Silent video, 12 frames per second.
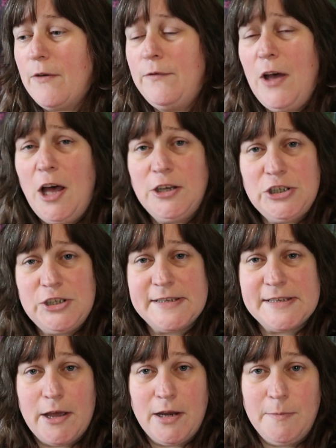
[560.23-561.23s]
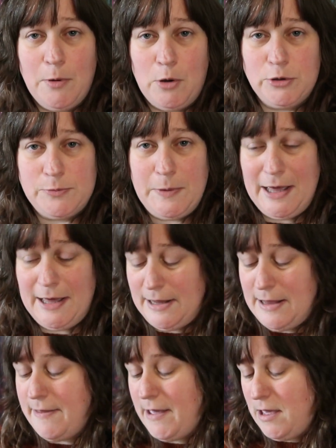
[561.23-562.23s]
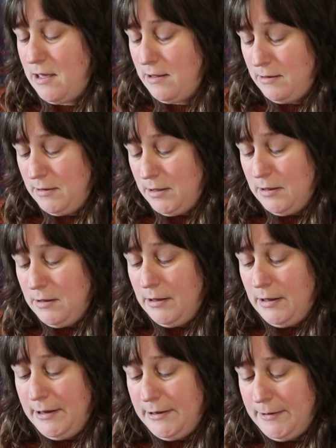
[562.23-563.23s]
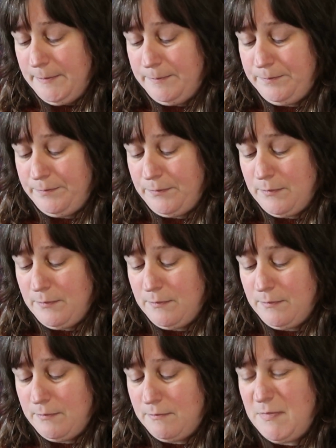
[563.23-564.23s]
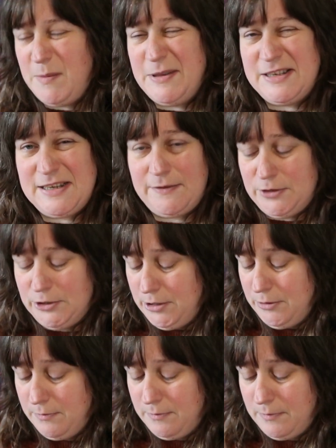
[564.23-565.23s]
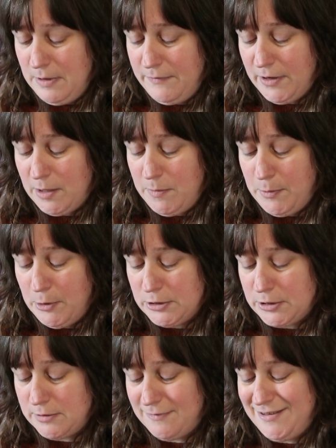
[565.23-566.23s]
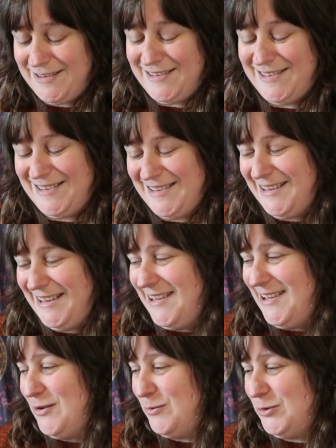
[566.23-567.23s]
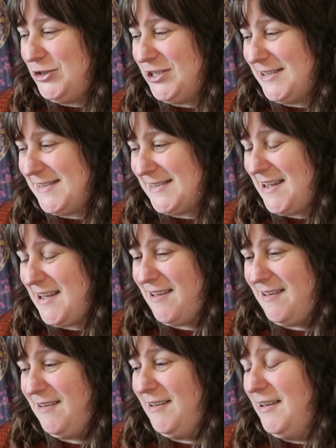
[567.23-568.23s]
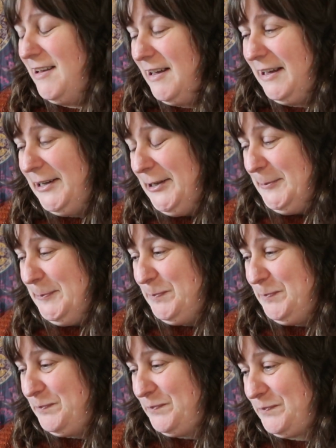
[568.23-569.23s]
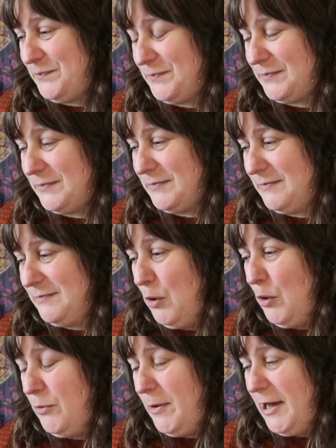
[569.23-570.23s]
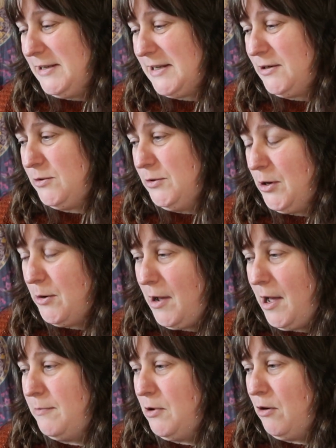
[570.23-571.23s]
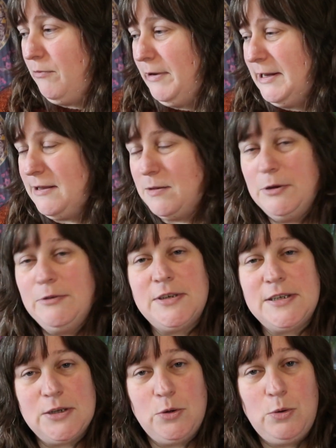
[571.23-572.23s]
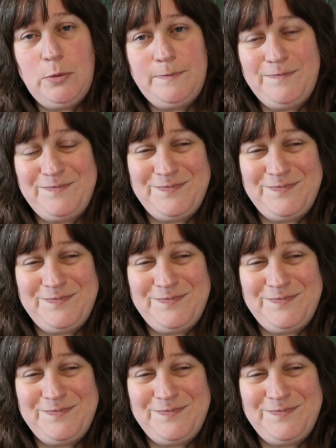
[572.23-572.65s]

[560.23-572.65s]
varnish the skirting board behind there, maybe this afternoon if I can be bothered. We shall see. But otherwise I don't know, I'm not really in the mood to sew.